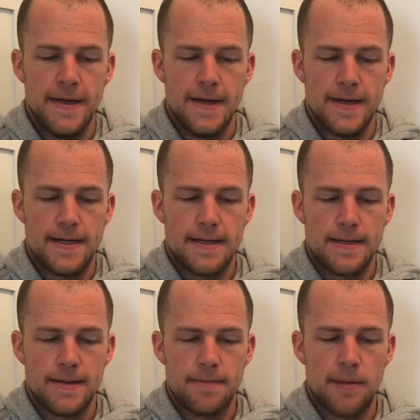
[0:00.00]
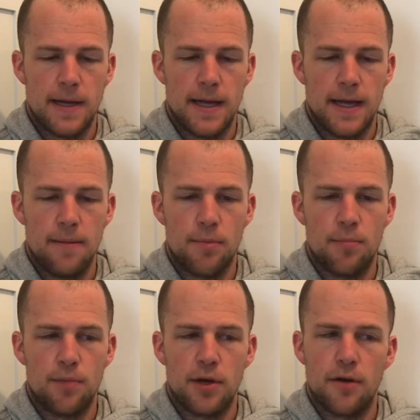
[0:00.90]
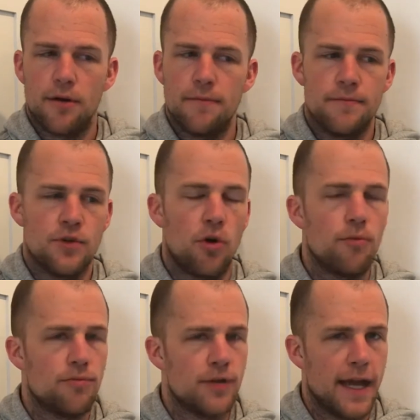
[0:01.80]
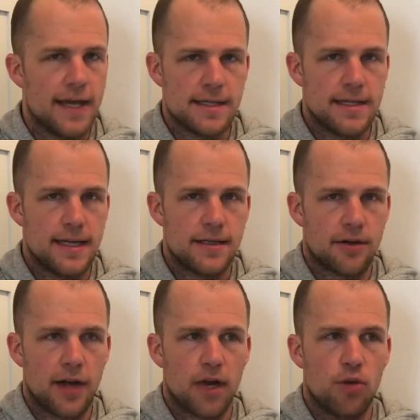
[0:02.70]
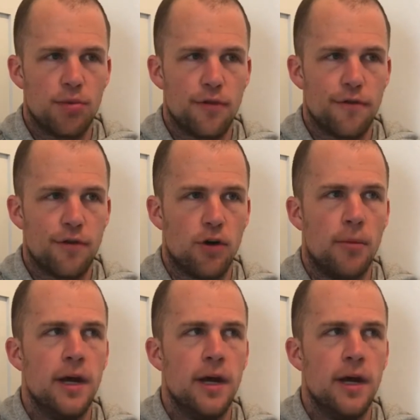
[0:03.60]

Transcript: But don't hesitate to crack open the film.